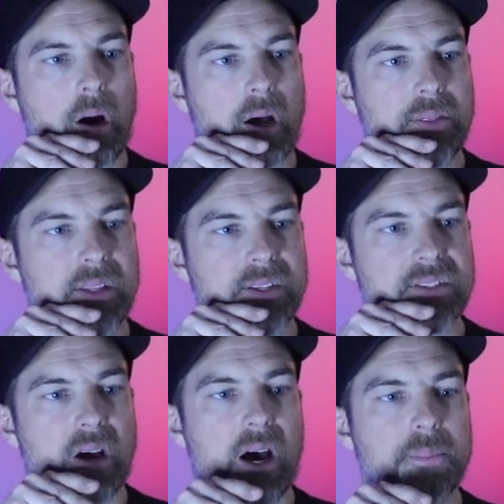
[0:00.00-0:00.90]
on
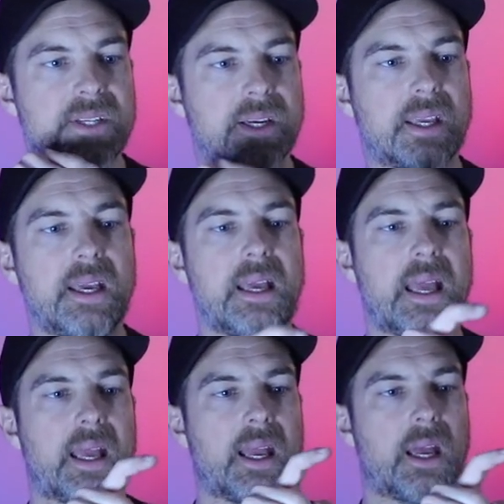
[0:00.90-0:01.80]
this optic,
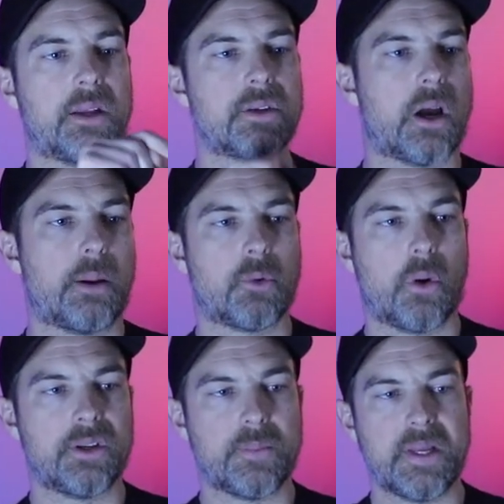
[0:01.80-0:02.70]
and I'm
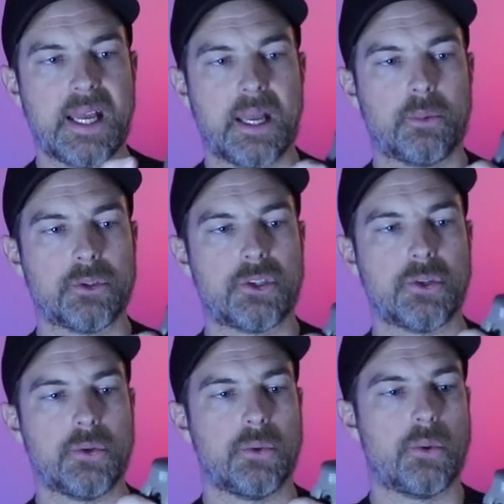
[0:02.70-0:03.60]
going to be able
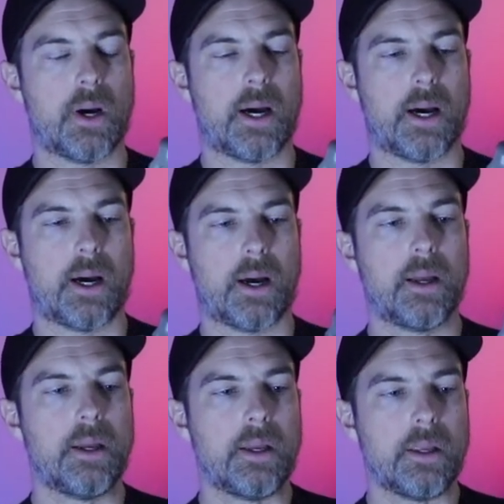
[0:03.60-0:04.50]
to uh,
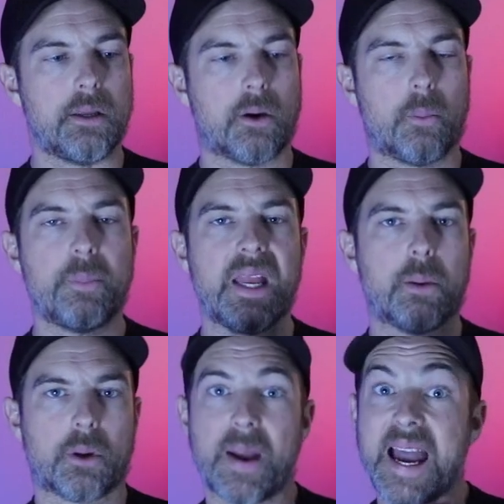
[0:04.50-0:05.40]
you know, be
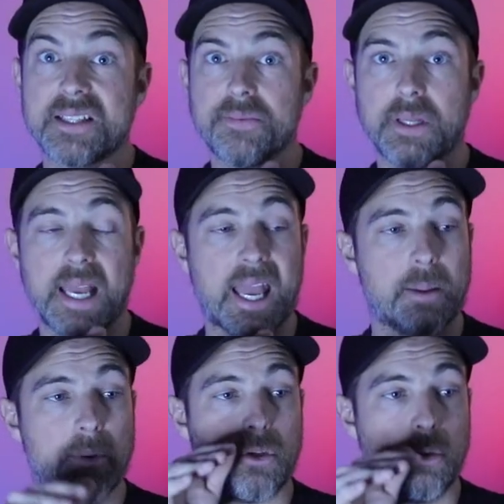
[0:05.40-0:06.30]
able to passively
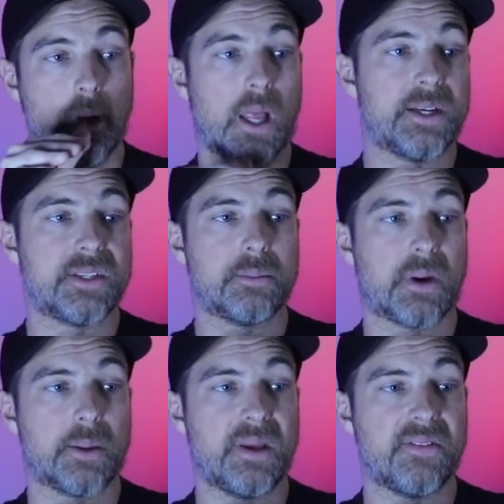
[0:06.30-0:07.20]
aim utilizing
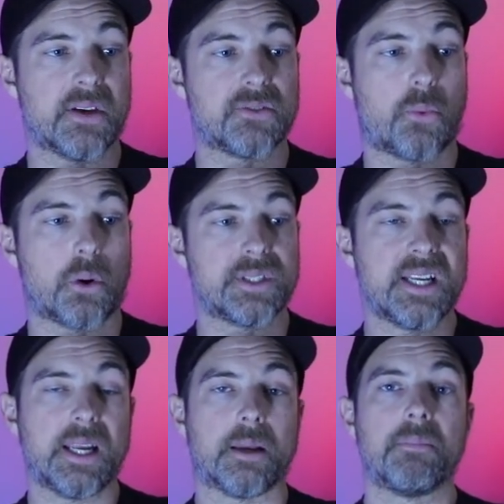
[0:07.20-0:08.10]
my
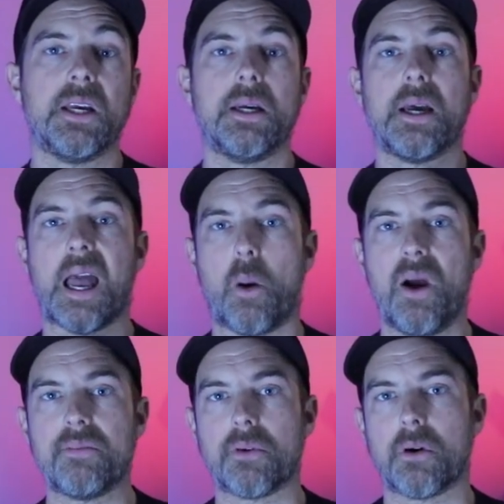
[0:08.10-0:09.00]
PVS-14.
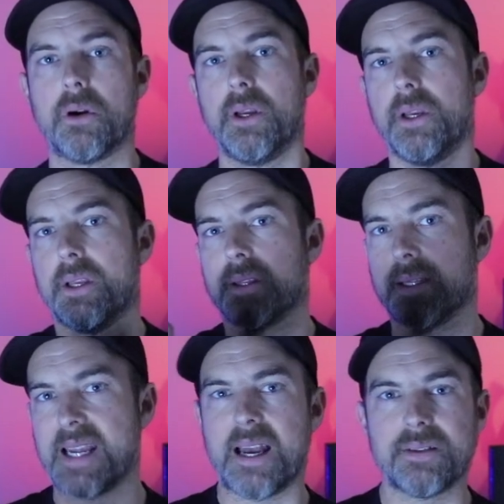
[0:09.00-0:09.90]
However, the
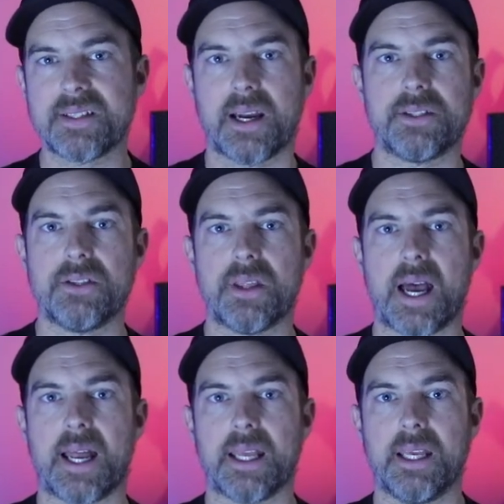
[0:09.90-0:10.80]
downside to
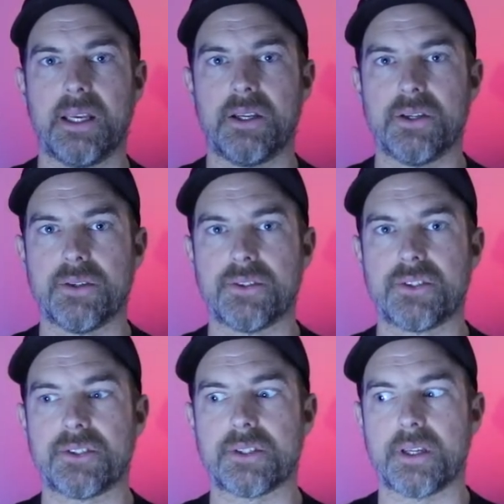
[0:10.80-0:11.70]
that
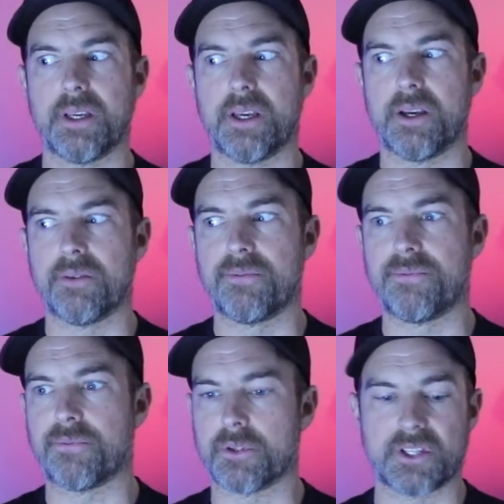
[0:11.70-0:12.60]
is if
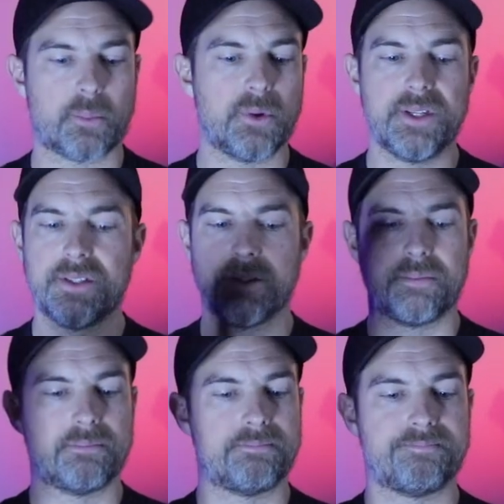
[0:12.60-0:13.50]
for some
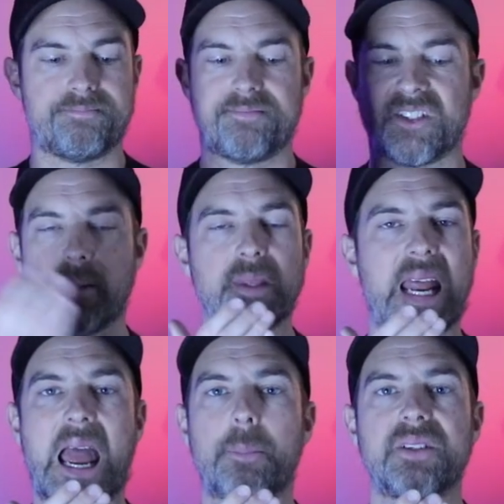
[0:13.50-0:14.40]
reason something
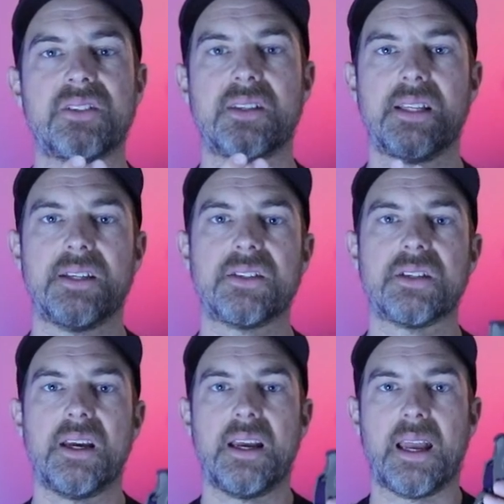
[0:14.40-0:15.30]
happens to
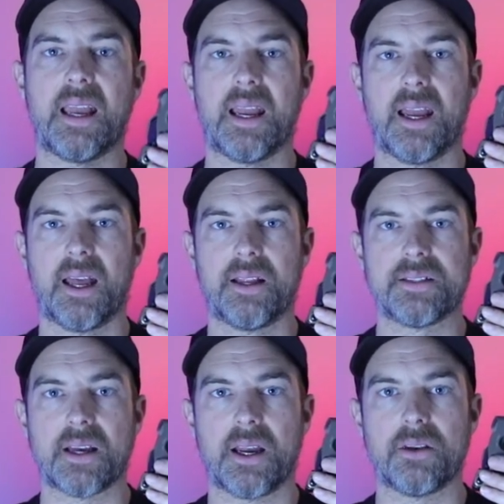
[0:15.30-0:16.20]
this
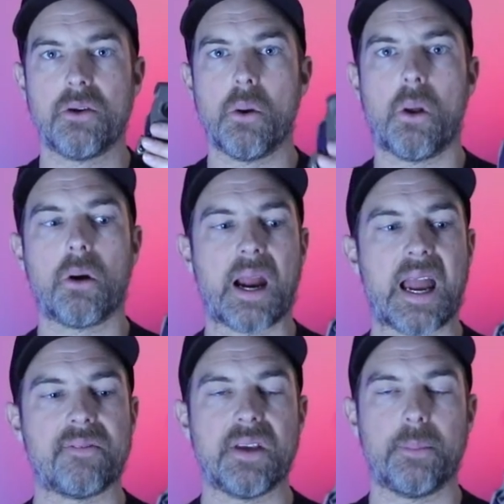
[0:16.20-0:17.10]
and I no longer
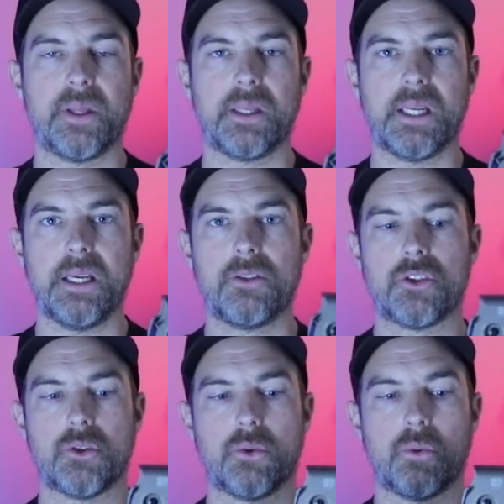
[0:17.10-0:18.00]
have the ability
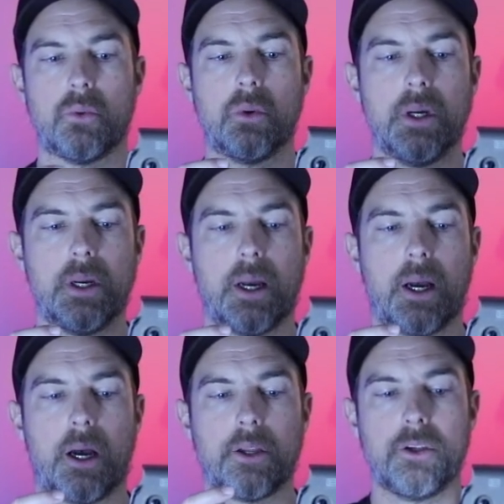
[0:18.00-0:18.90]
to
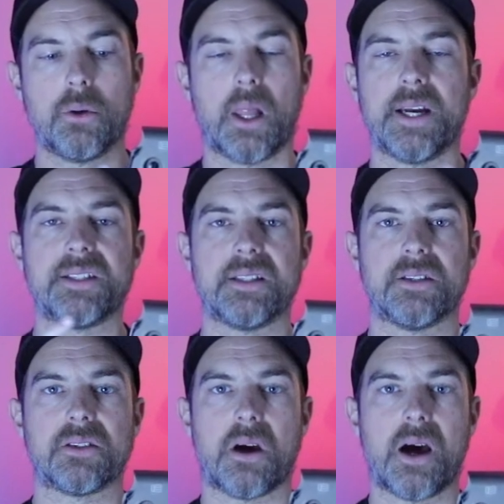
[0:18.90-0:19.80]
uh, utilize
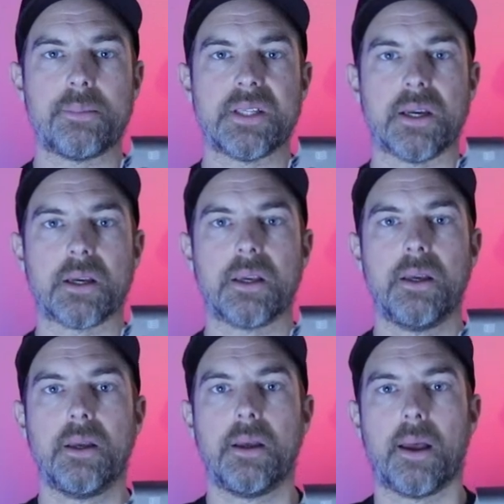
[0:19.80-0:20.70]
this optic,
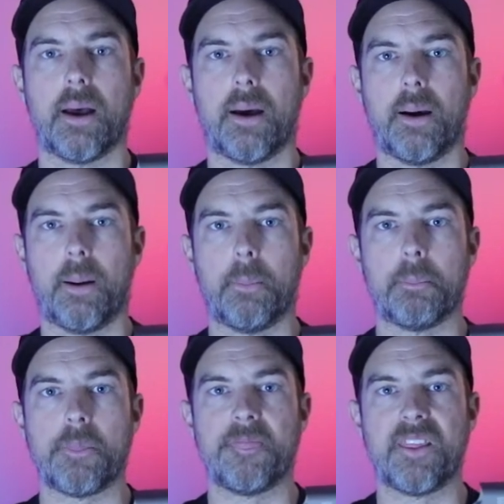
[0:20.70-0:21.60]

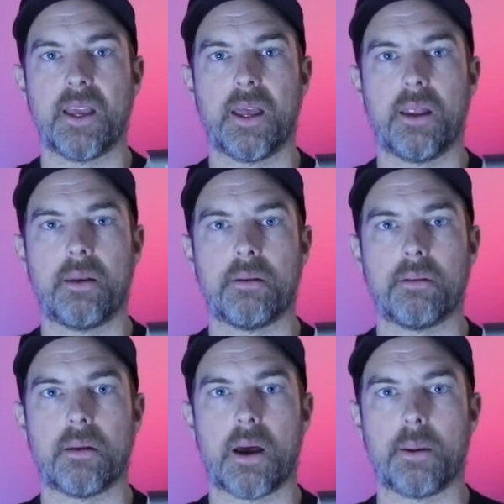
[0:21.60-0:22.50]
um,
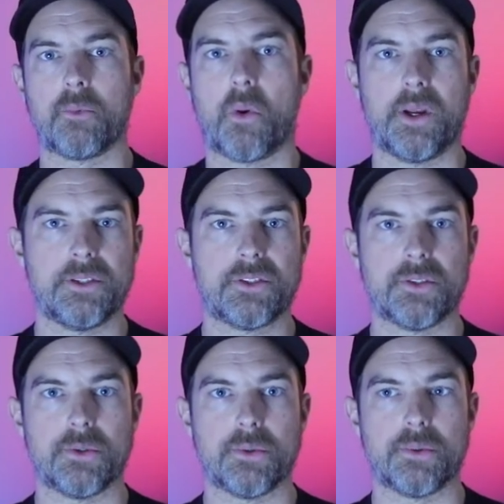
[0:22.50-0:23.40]
then I'm going
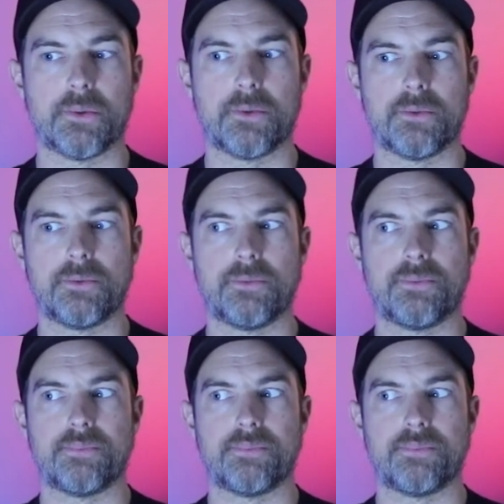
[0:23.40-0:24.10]
to